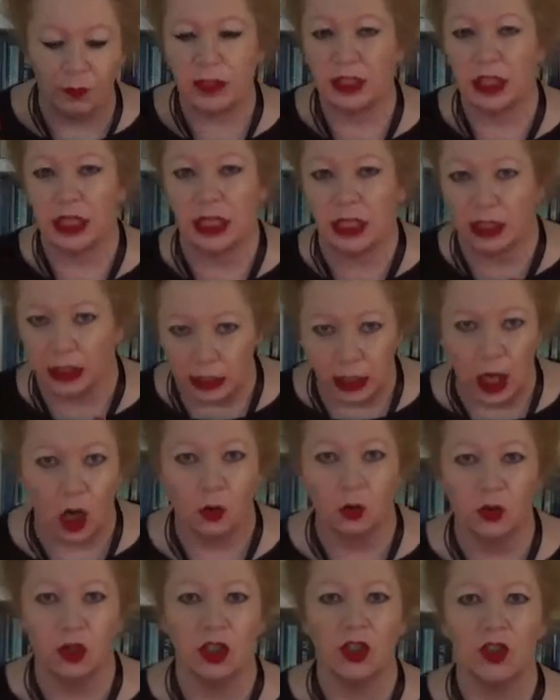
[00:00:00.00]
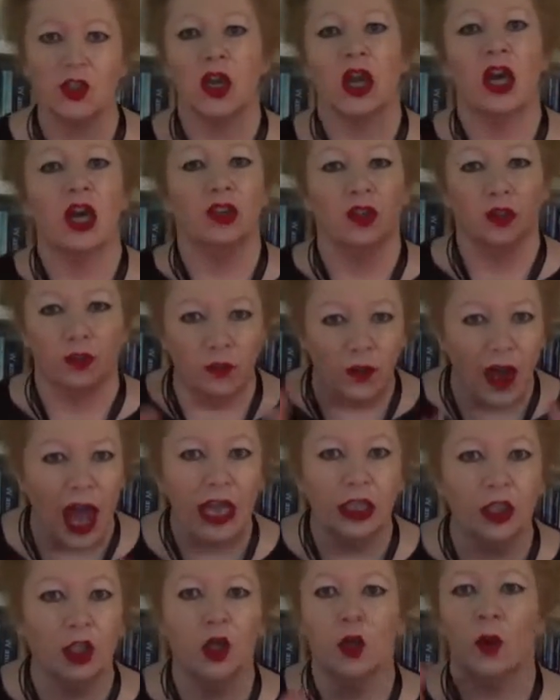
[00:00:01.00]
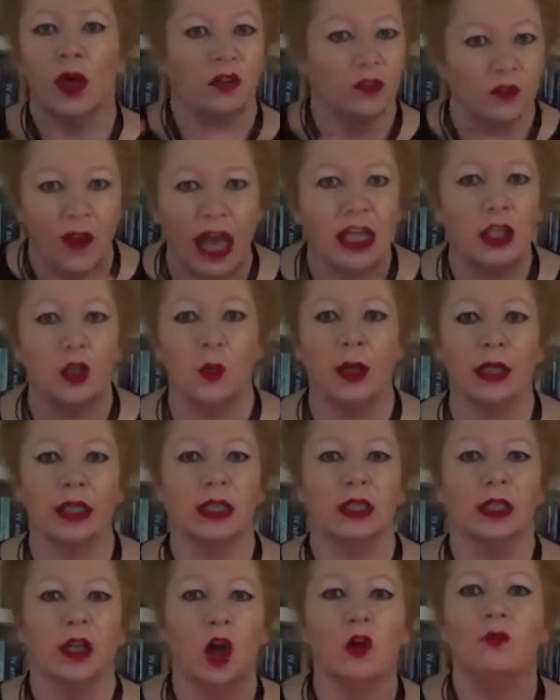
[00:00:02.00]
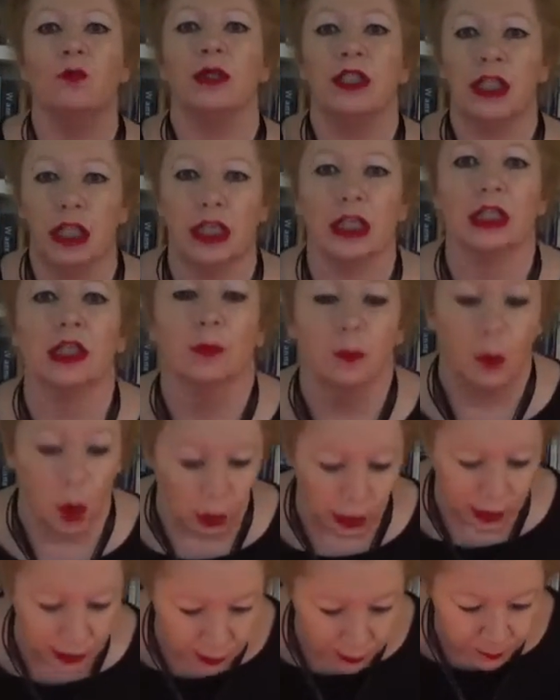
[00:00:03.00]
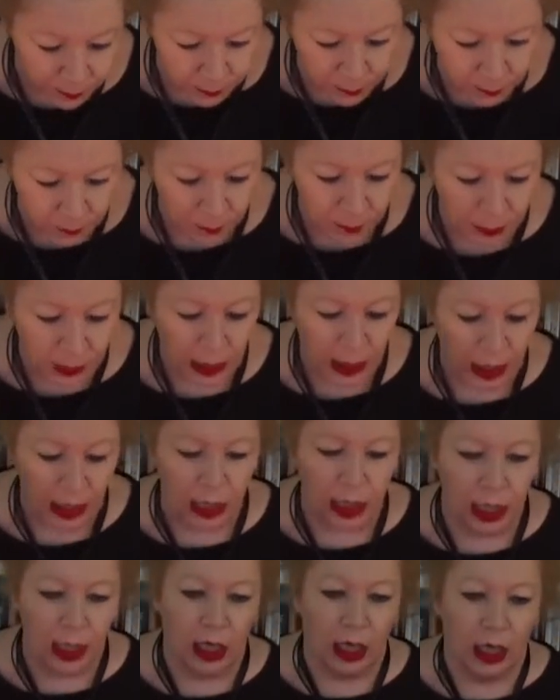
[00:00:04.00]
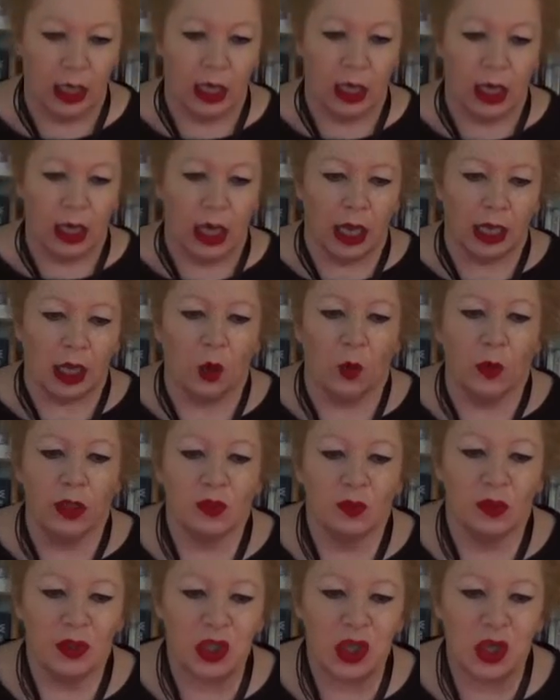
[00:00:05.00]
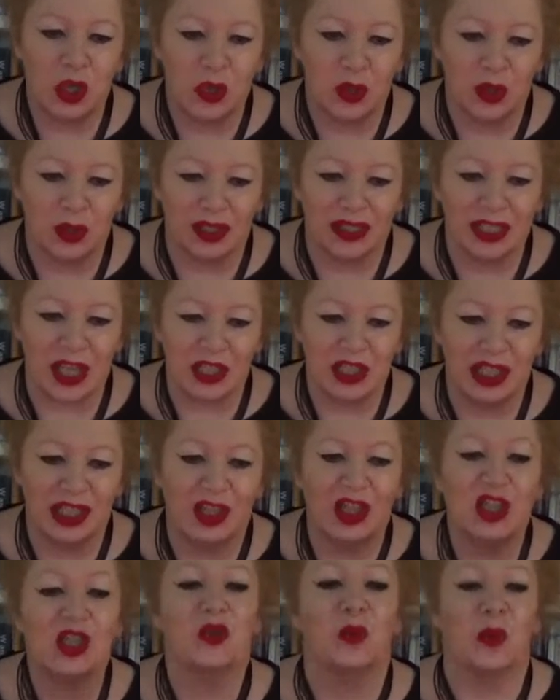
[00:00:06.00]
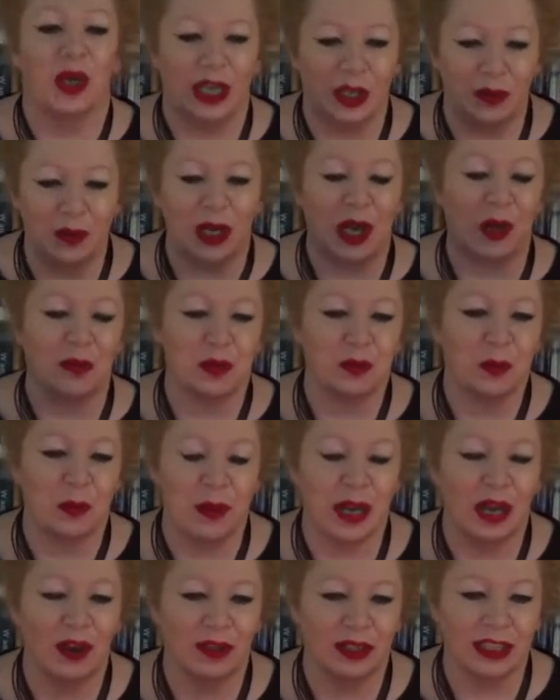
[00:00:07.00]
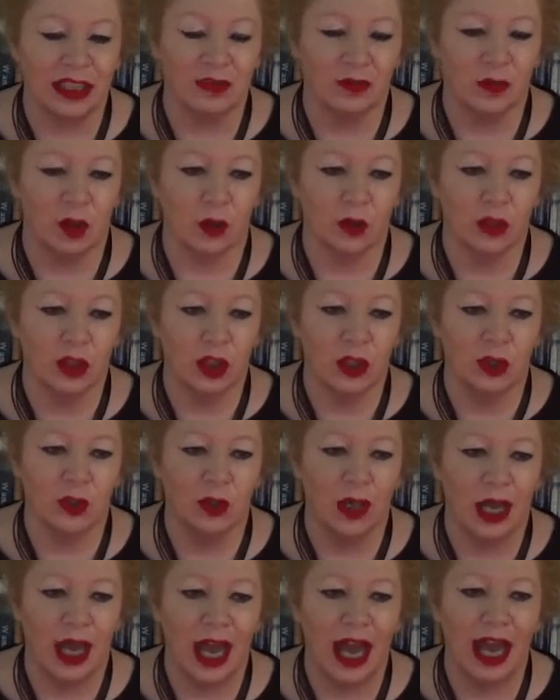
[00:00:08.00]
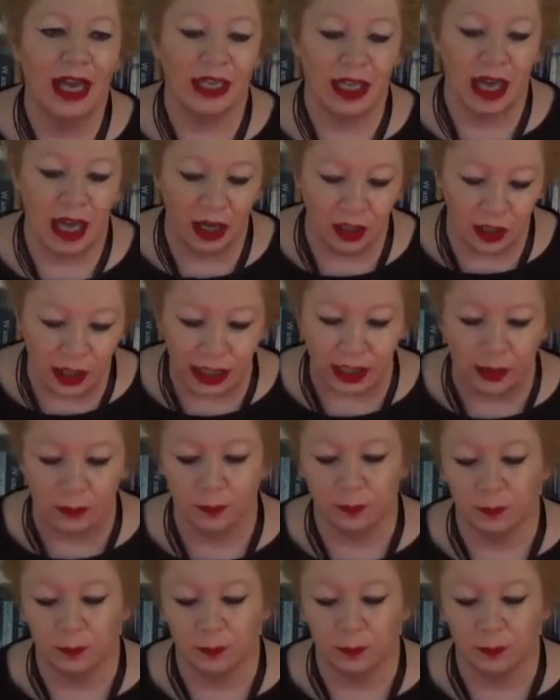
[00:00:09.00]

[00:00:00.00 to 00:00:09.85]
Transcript: particular cultures, the value and valuing of particular bodies. And I always return, as I did this week when I was preparing this vlog, to Hannah Arendt